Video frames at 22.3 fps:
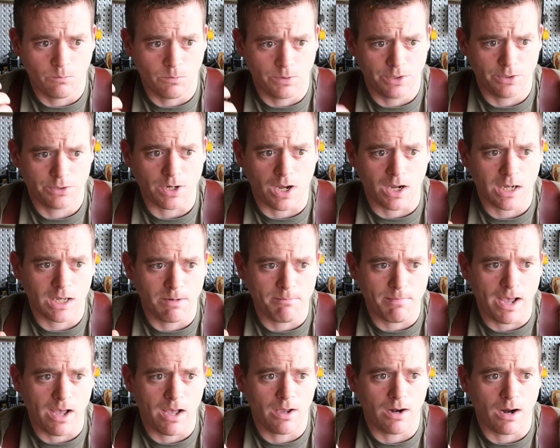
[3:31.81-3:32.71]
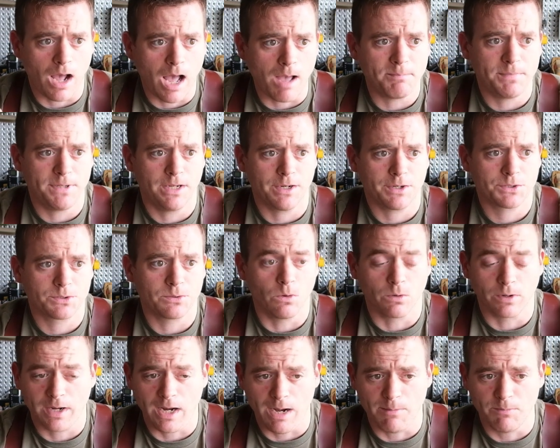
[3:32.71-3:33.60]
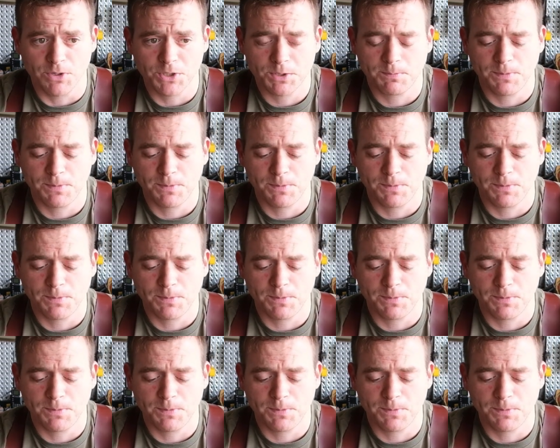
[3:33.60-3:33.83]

you're talking about optics or cameras